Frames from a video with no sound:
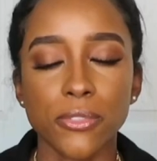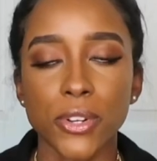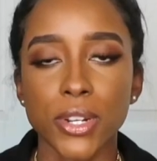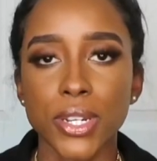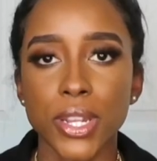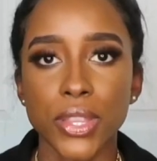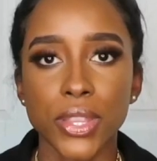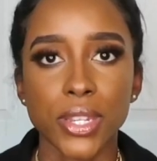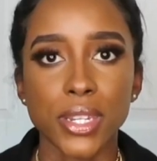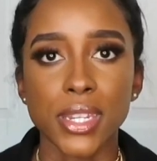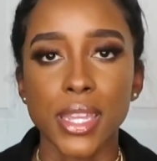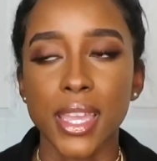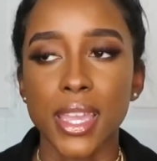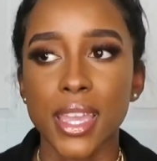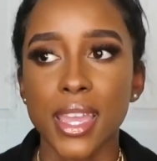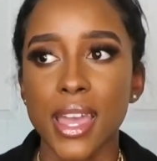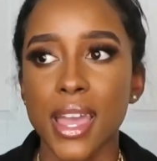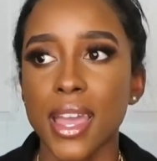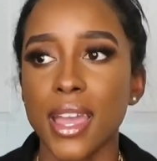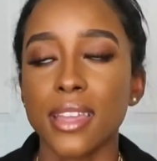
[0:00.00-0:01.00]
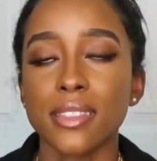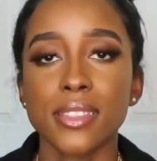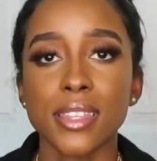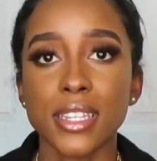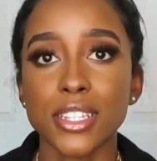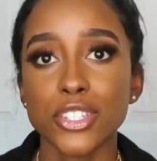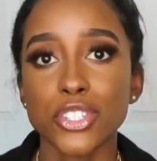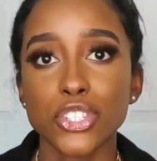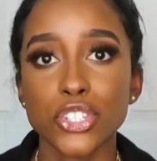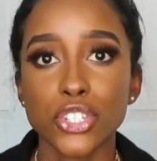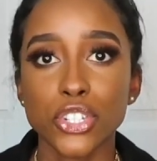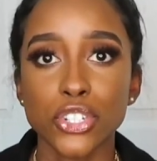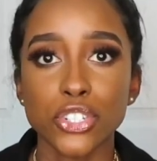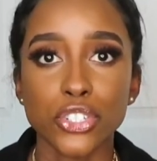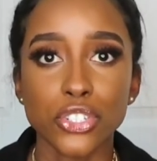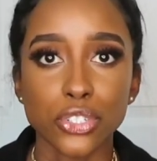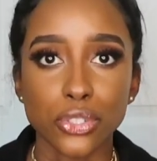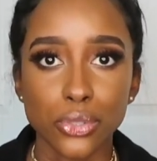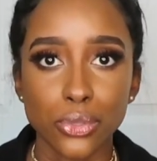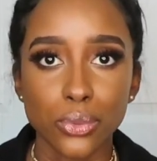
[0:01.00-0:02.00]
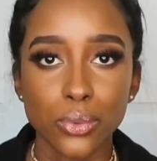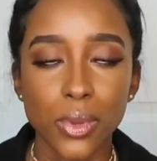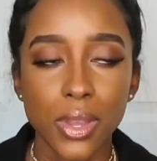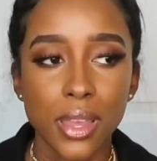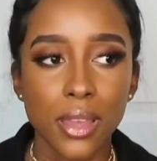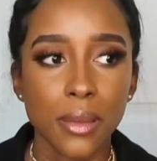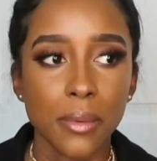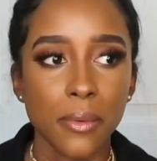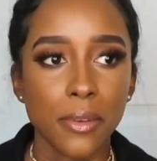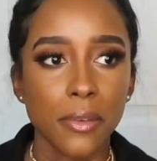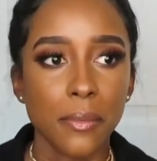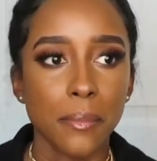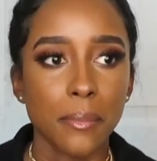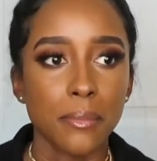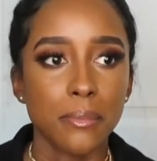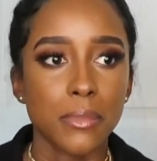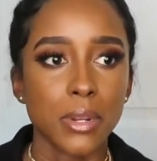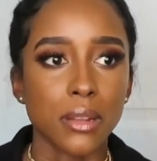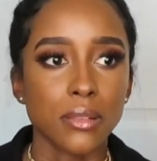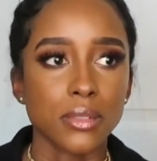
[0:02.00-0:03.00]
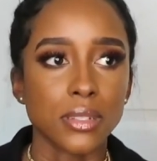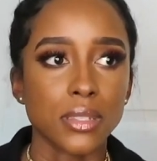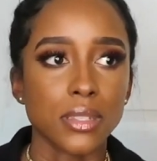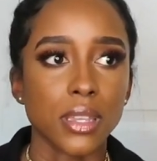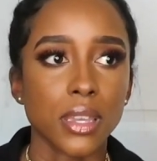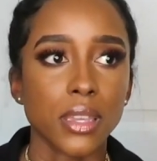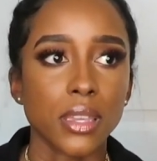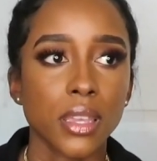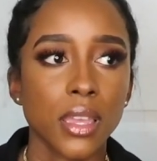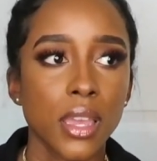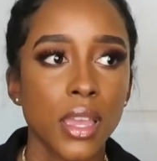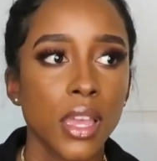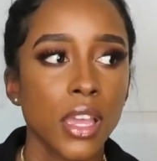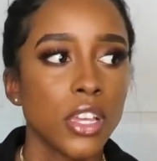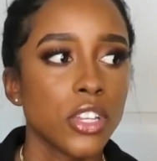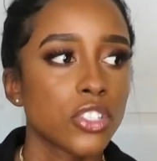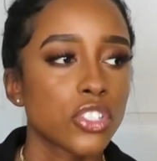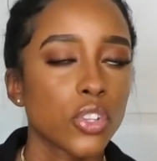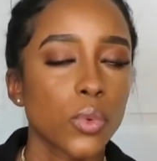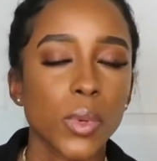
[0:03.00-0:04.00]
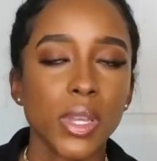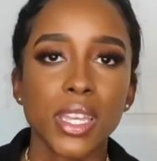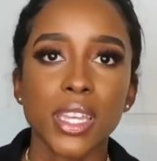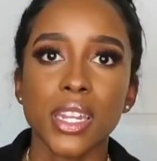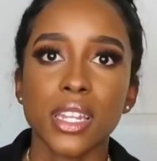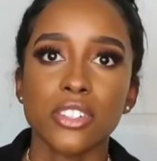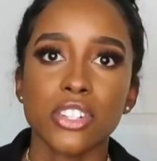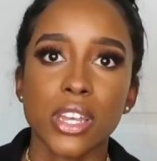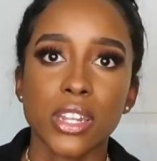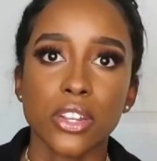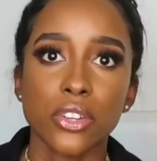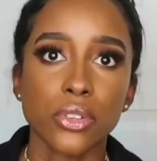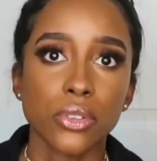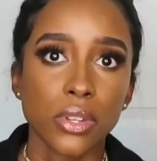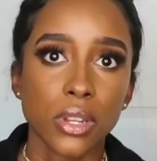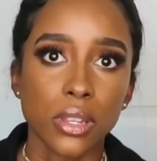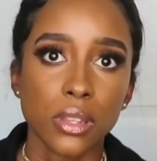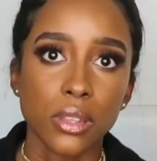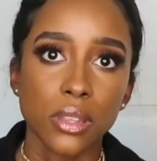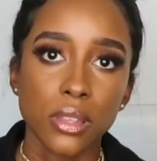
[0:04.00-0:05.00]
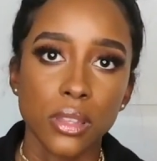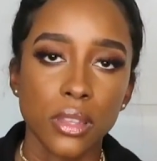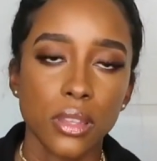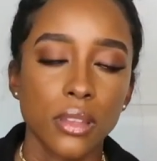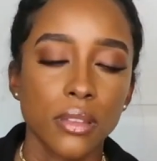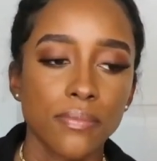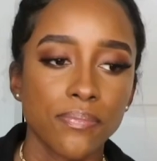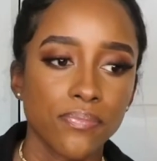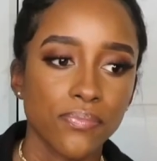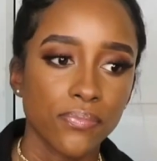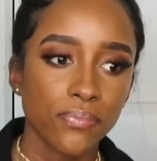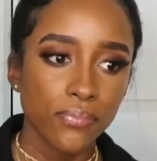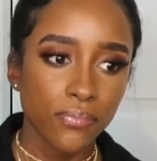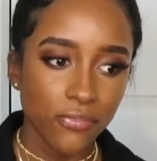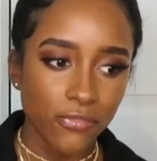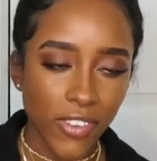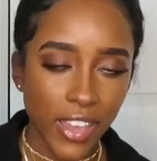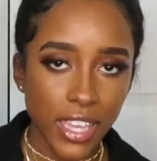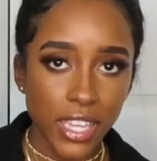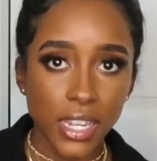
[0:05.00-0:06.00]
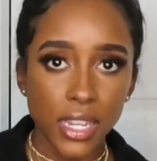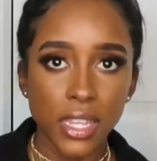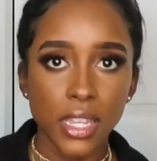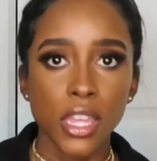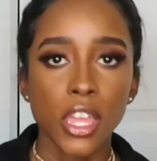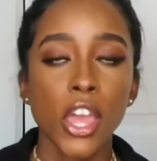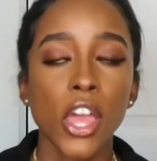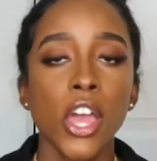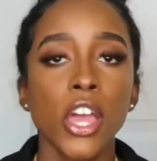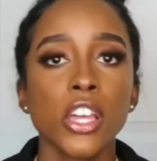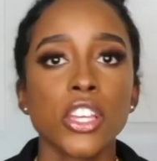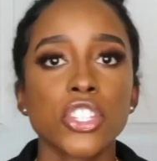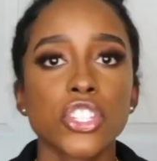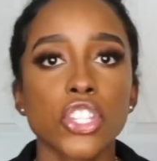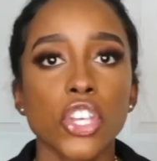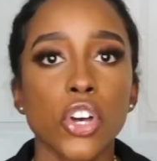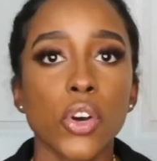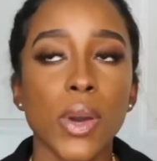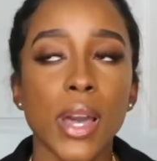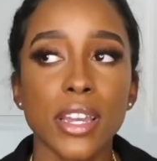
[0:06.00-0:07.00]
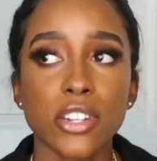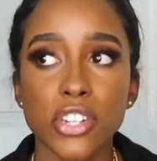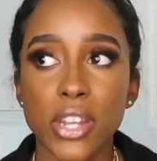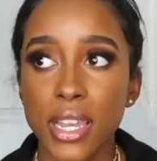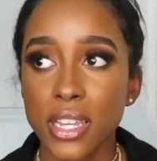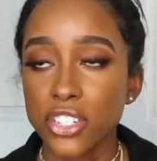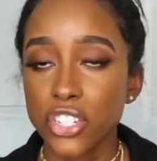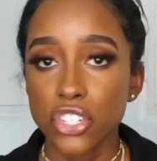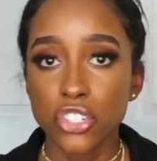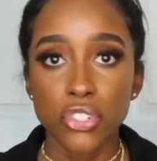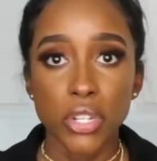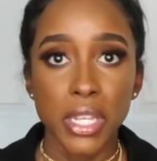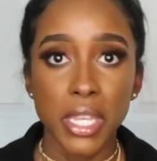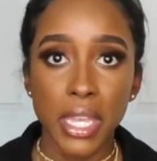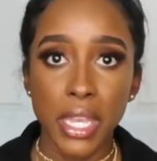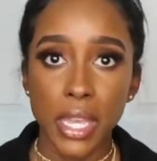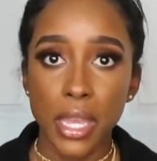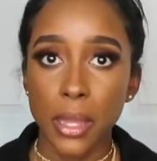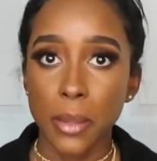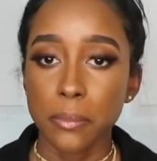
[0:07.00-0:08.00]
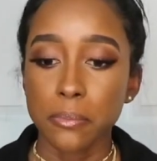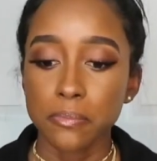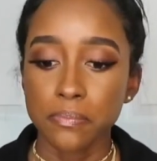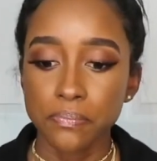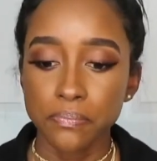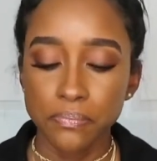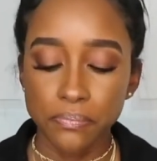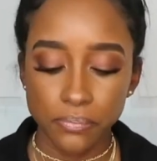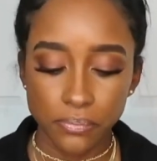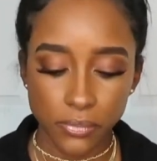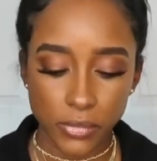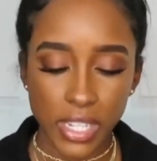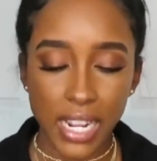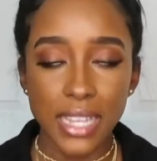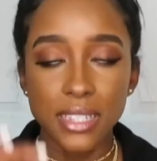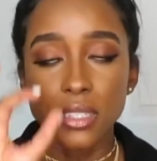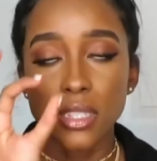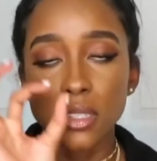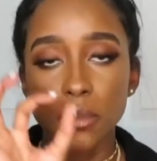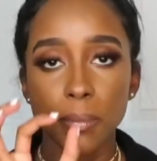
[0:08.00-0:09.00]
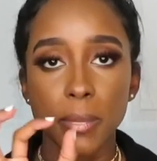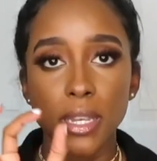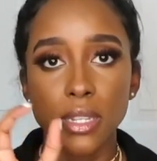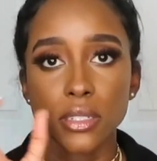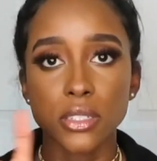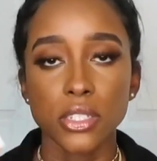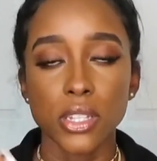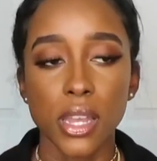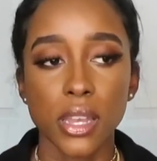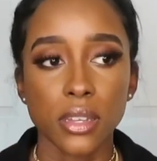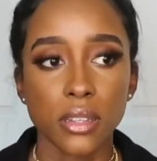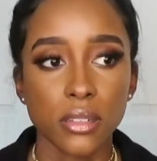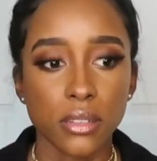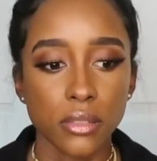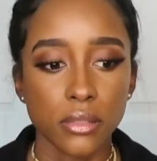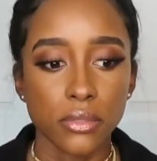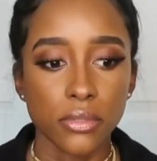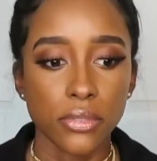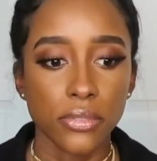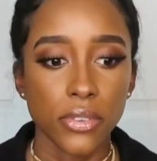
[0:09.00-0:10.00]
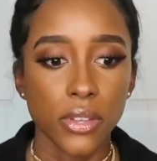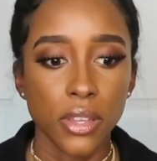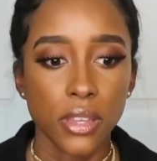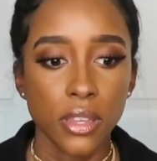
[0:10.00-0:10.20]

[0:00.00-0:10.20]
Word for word: for another day. I had things to do, but I was just like, so what can I try to do to fight it? So I tried just drinking. I took my shot of